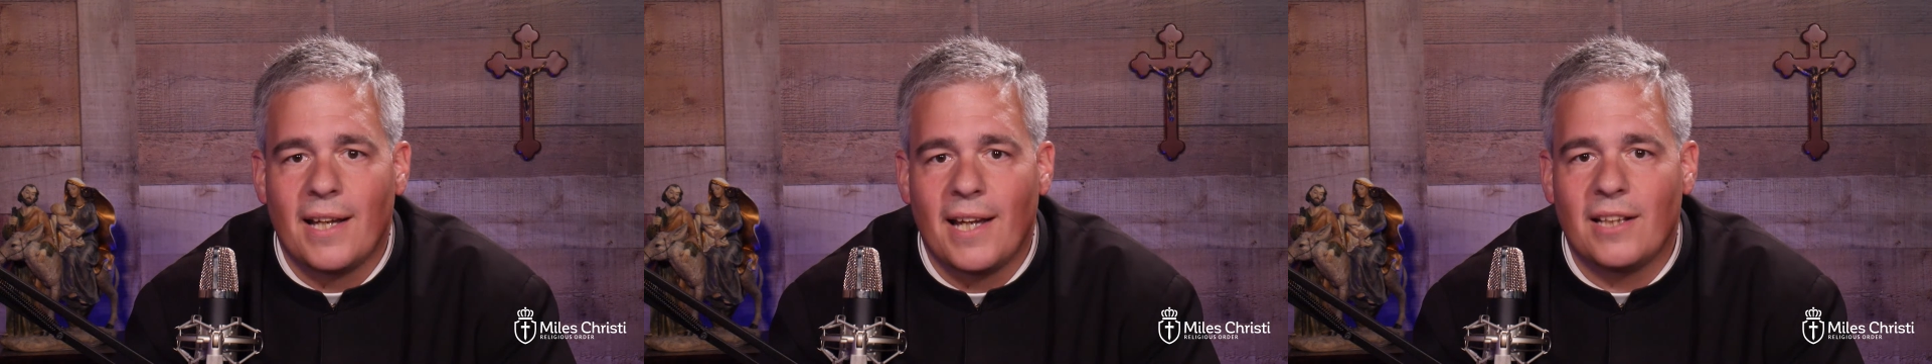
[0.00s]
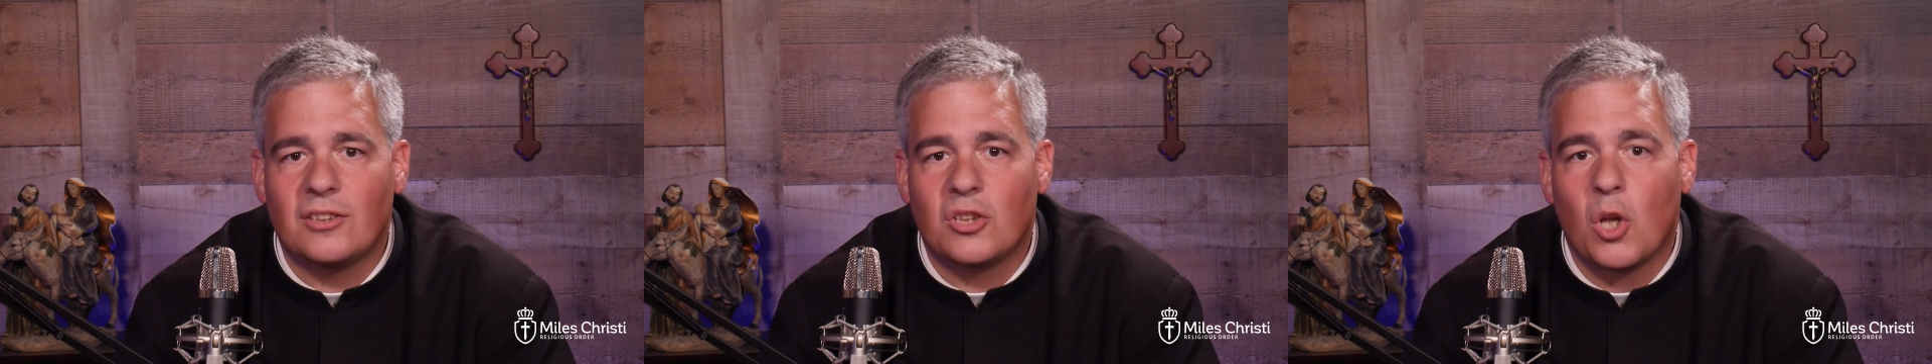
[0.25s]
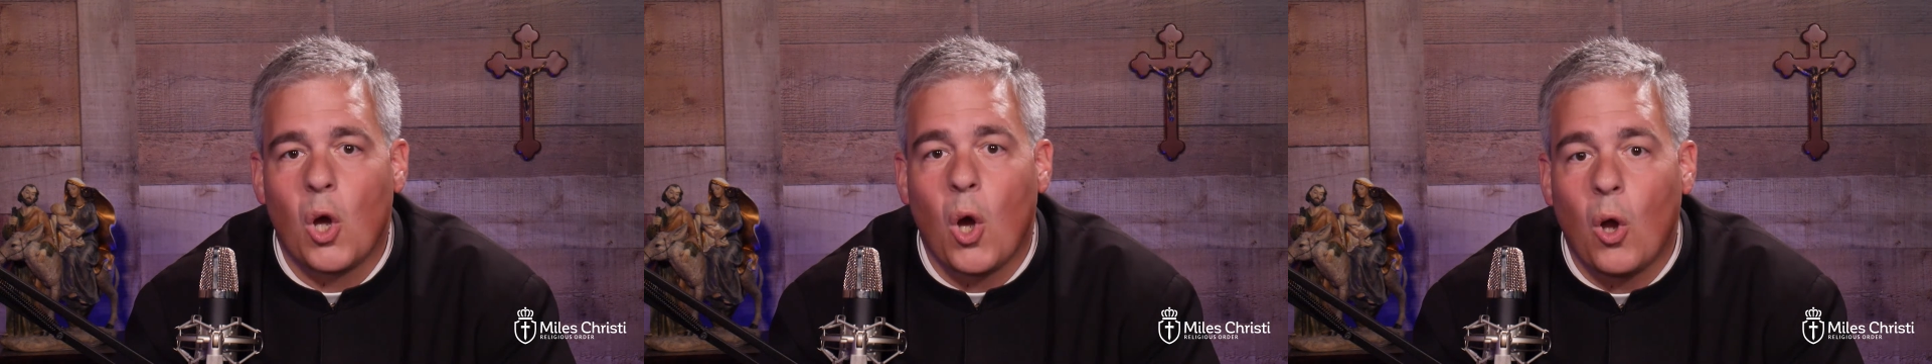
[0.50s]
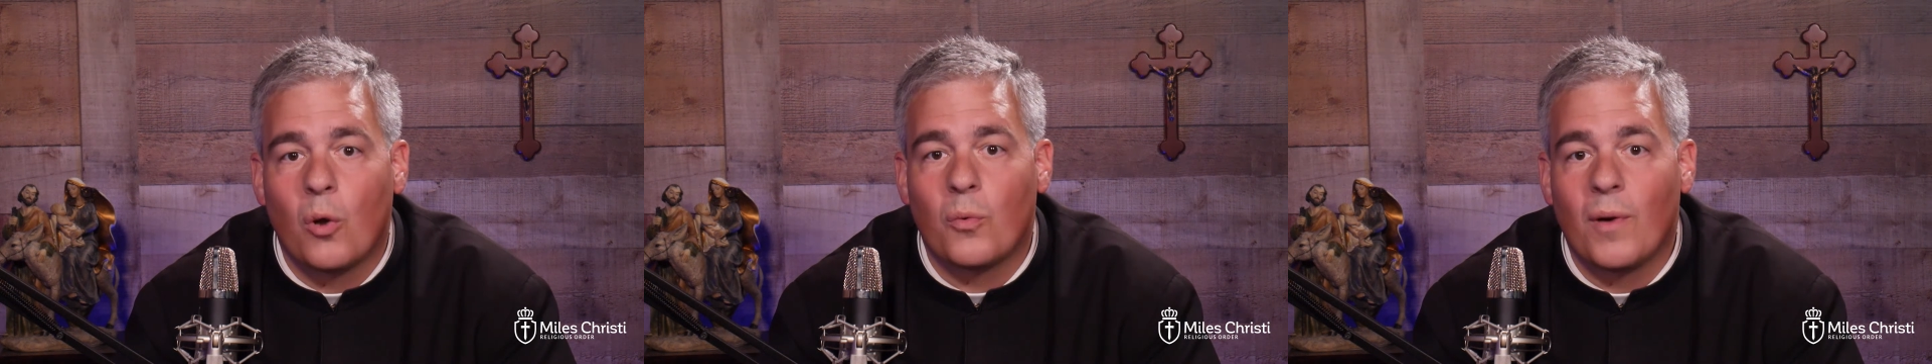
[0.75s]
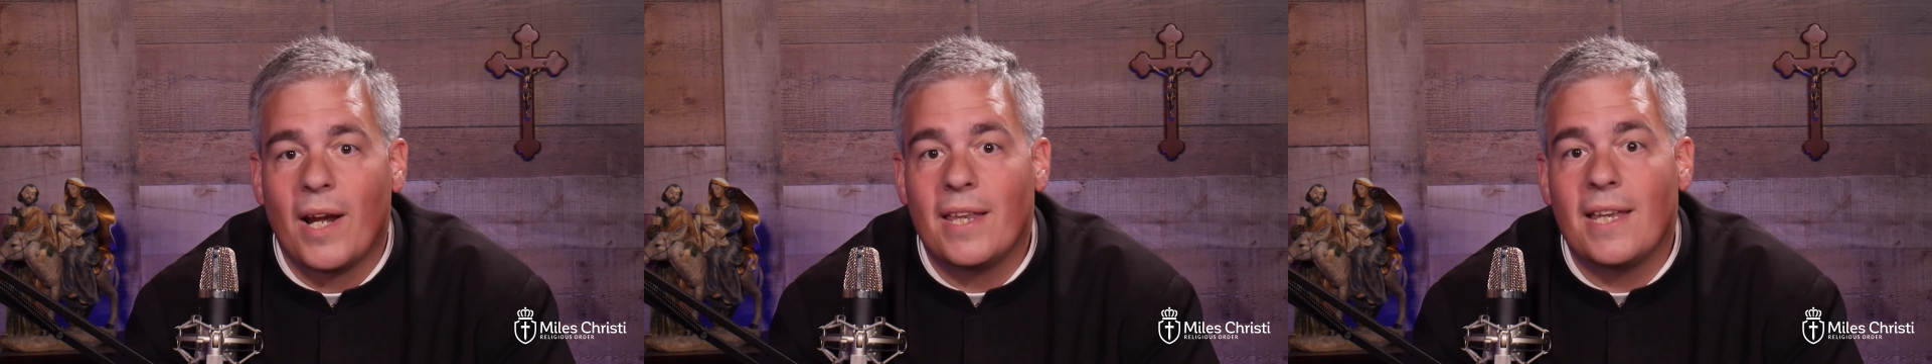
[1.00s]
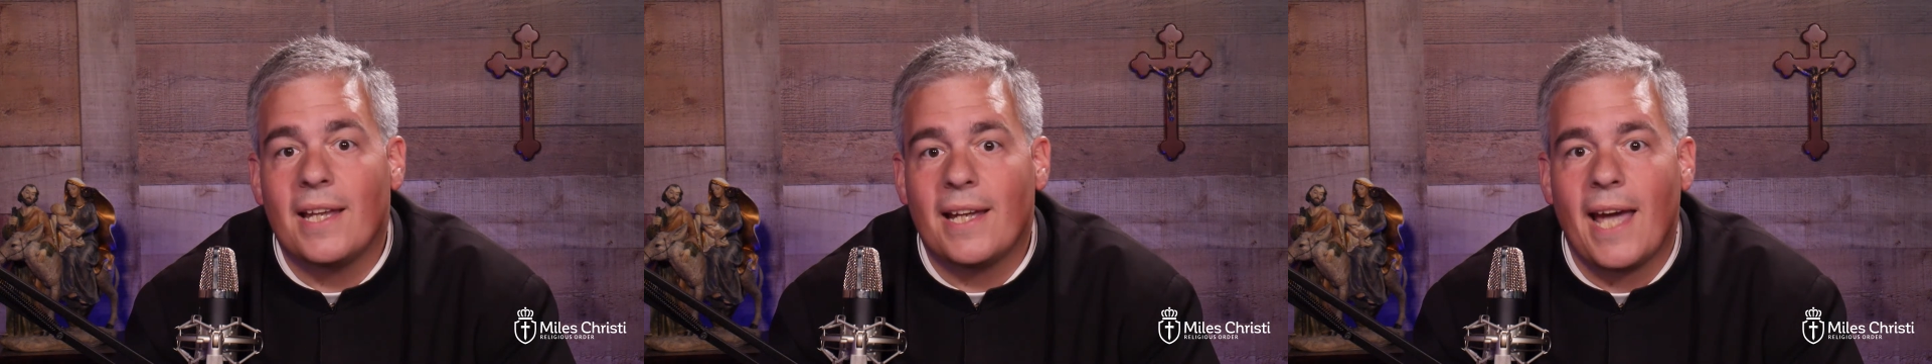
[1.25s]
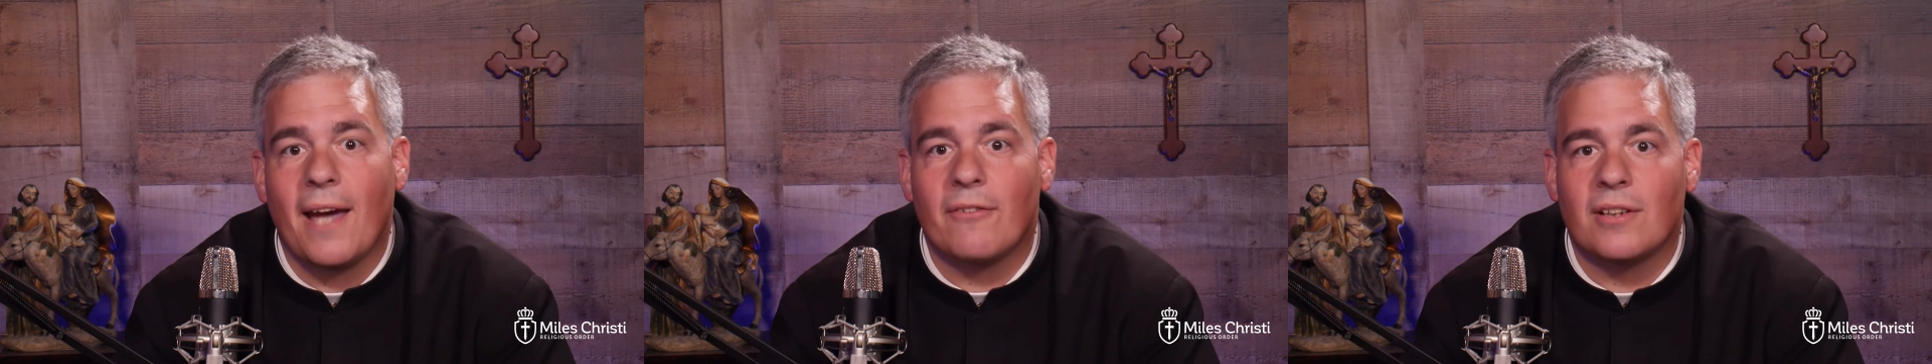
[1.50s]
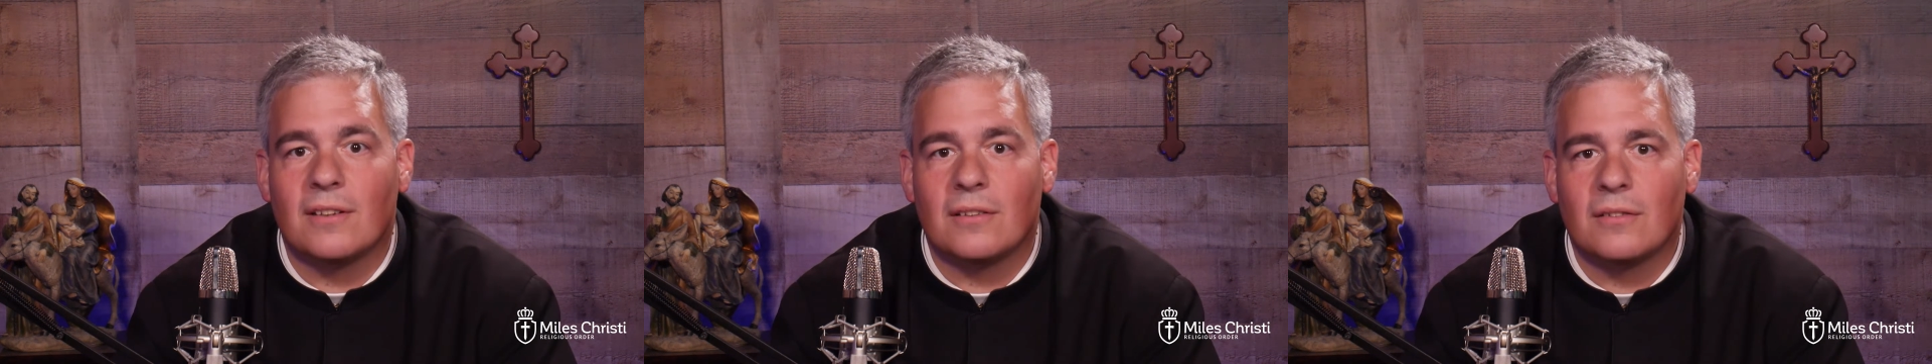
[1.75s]
is already in
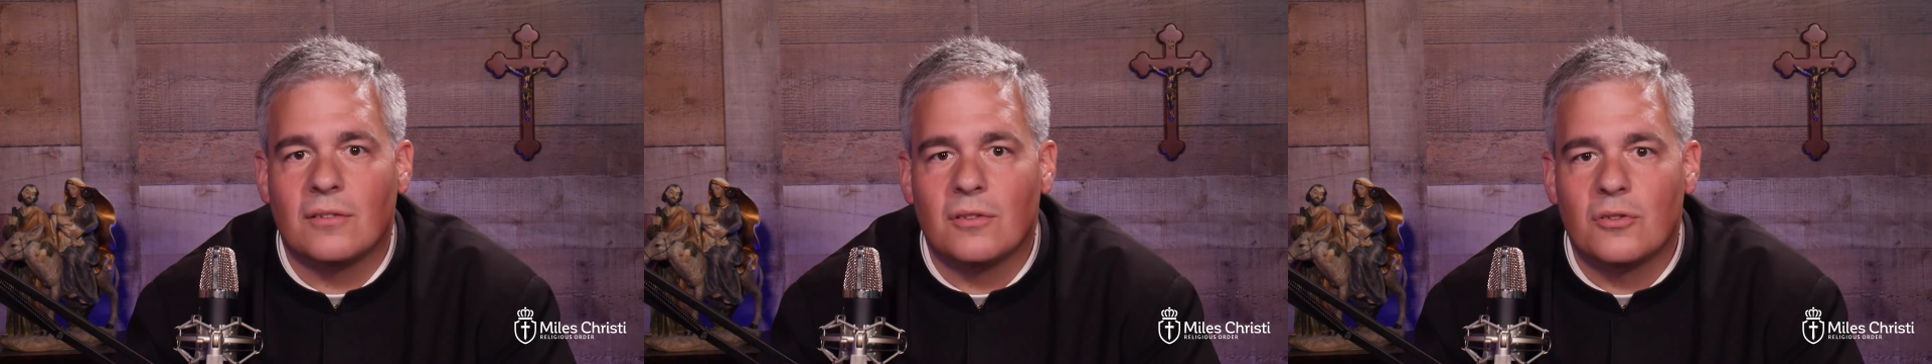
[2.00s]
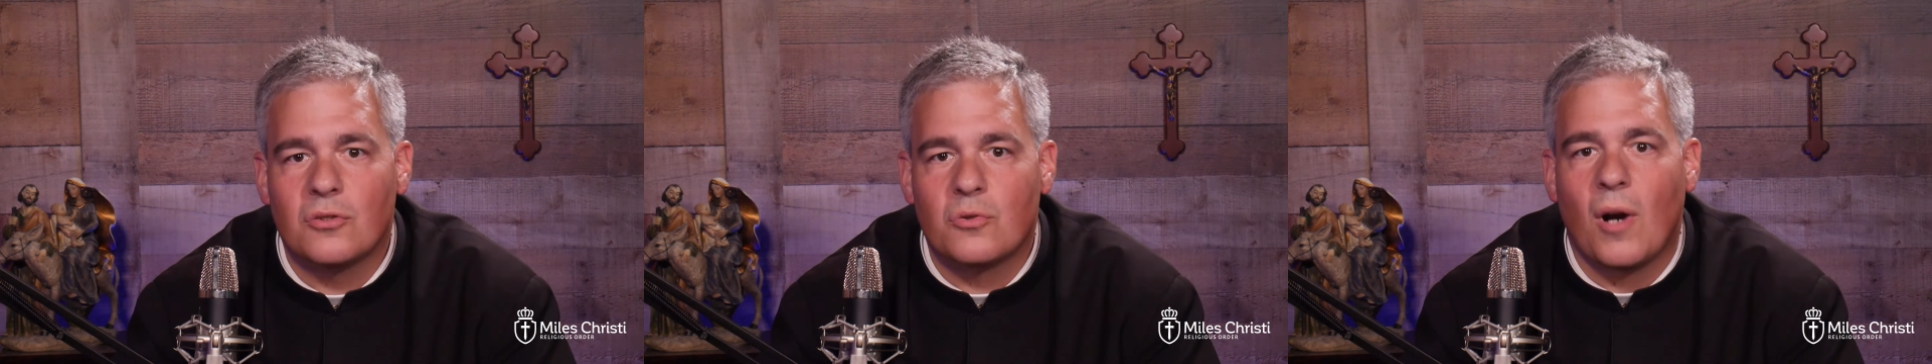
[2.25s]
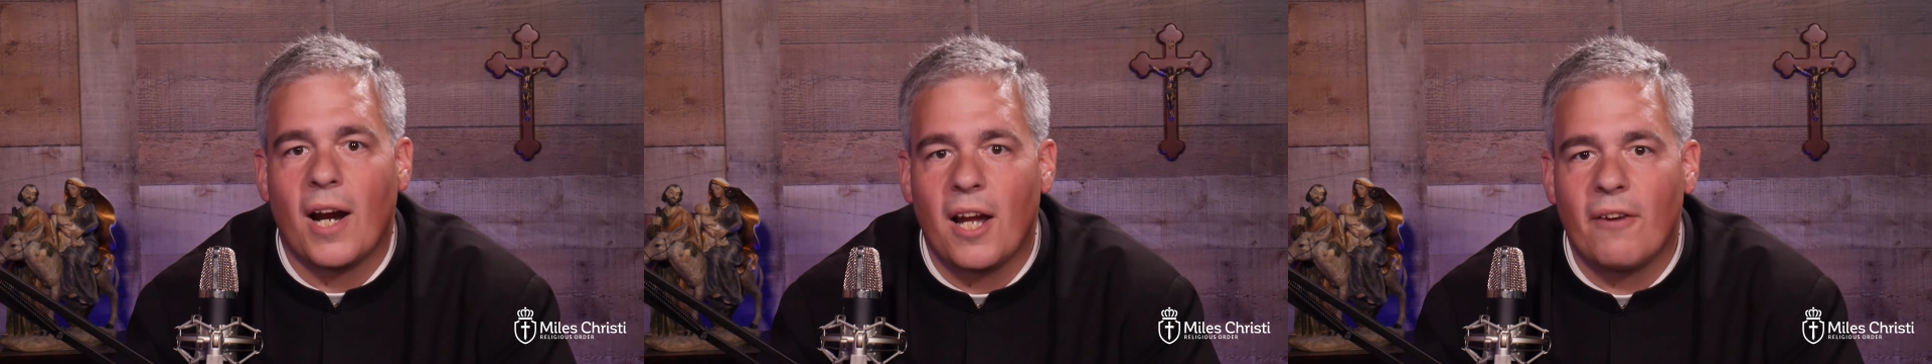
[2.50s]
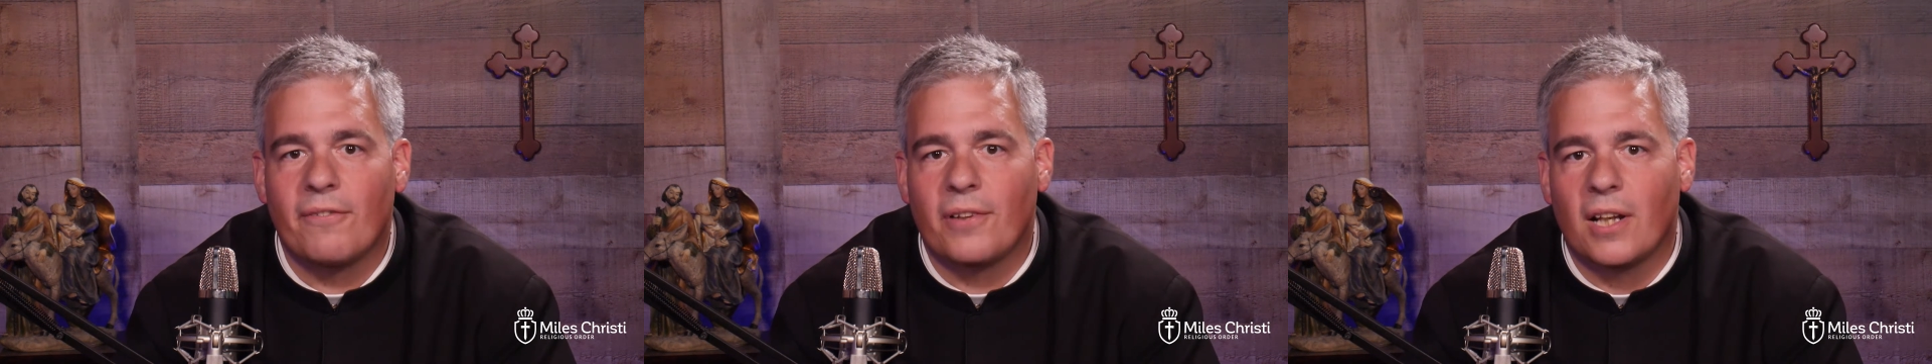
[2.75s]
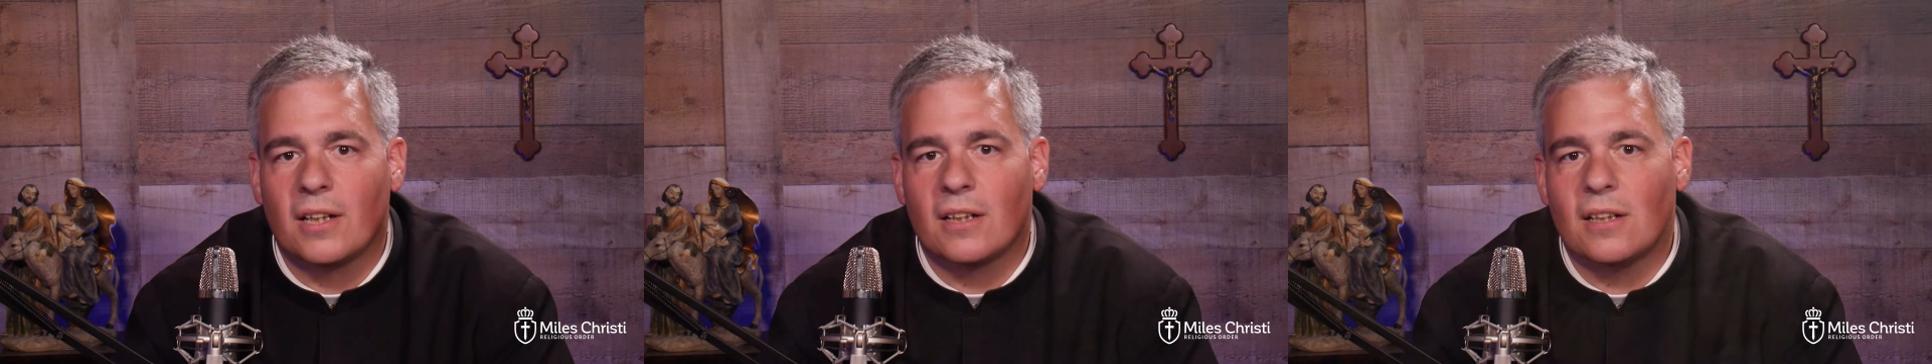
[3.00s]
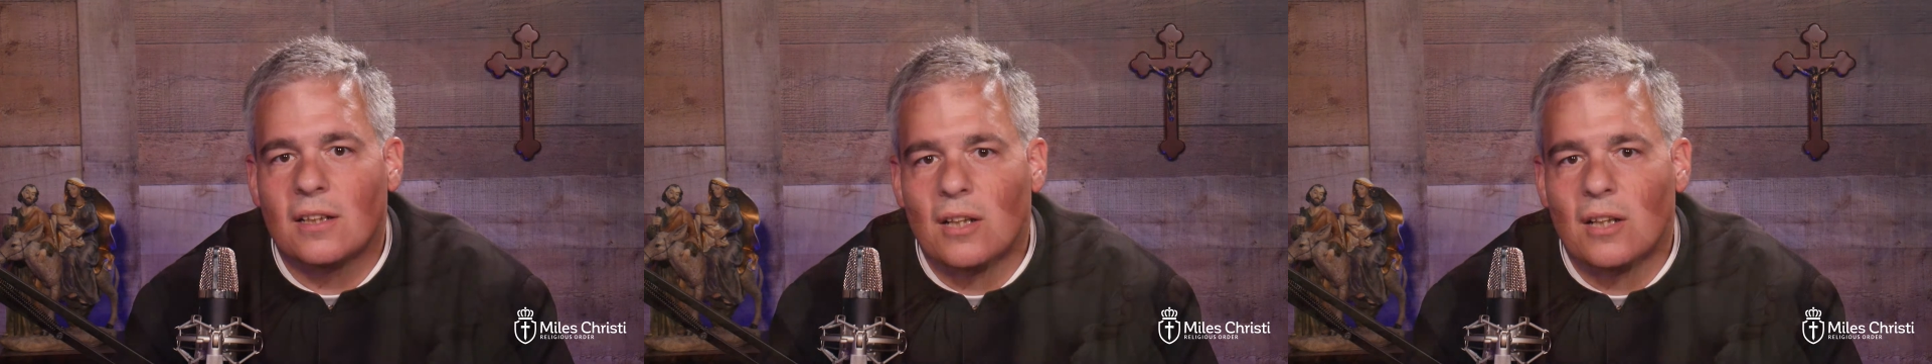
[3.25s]
heaven, triumphing